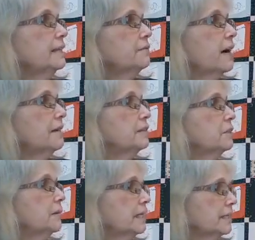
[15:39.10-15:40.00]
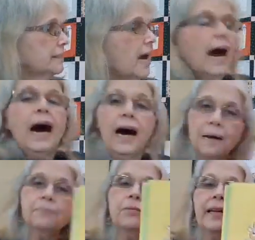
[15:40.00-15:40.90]
and the 5 little bunnies
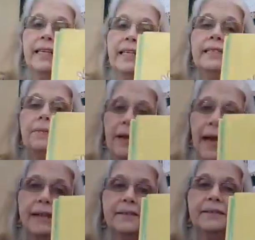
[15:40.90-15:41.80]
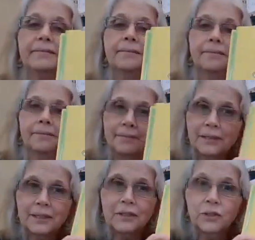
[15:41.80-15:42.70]
hopped right into bed.
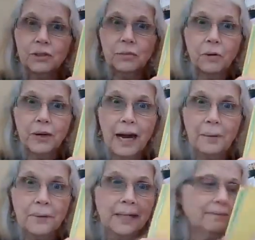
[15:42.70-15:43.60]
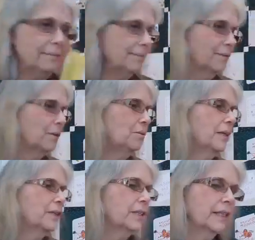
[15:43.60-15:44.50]
They're going to do some more hopping. Oh
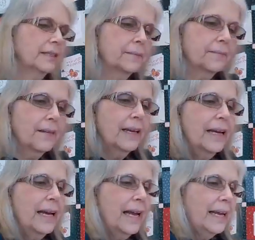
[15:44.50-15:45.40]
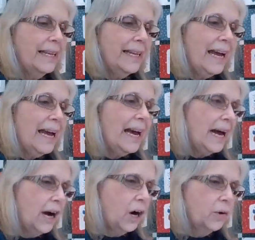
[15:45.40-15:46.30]
my goodness.
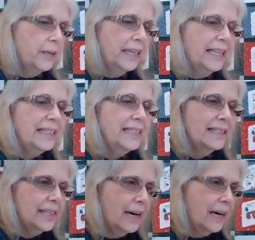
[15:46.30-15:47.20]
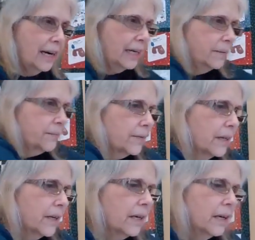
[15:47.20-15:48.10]
Now it's time